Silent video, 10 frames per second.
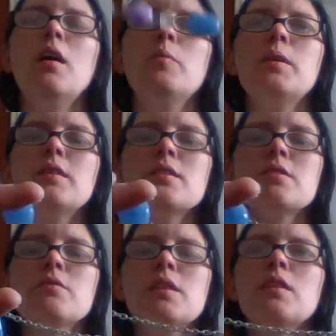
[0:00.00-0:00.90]
But it is
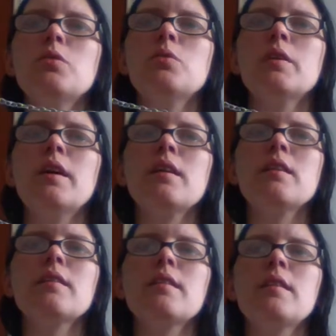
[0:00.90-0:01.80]
a really cool
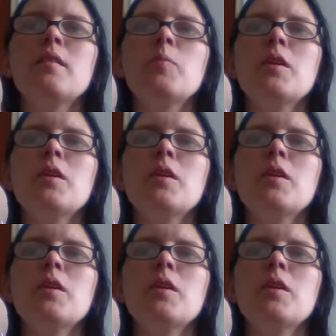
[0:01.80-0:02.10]
necklace and the